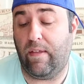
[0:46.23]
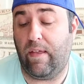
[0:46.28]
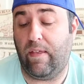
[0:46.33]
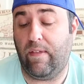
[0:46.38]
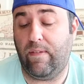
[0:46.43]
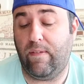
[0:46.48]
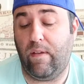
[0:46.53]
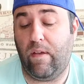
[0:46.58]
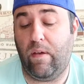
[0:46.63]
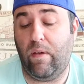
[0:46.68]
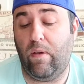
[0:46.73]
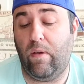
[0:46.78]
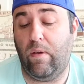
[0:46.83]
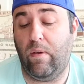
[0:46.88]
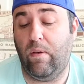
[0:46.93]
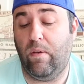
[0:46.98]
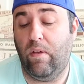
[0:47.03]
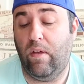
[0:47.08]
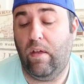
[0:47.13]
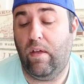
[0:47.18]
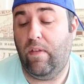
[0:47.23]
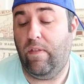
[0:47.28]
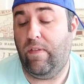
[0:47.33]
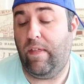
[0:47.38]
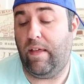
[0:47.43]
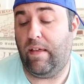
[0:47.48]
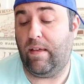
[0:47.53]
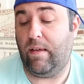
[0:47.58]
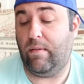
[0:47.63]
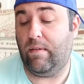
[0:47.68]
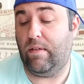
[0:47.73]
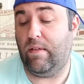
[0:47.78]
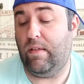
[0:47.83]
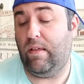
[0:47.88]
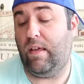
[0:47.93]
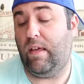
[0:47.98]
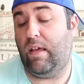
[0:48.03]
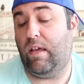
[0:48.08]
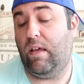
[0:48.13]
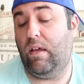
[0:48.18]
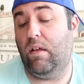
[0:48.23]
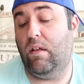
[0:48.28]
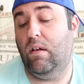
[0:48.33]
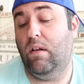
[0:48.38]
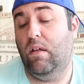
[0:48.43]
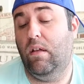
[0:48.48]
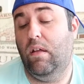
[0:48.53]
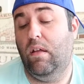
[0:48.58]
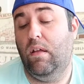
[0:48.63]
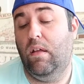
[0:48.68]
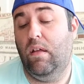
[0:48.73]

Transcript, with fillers: And so they come clean.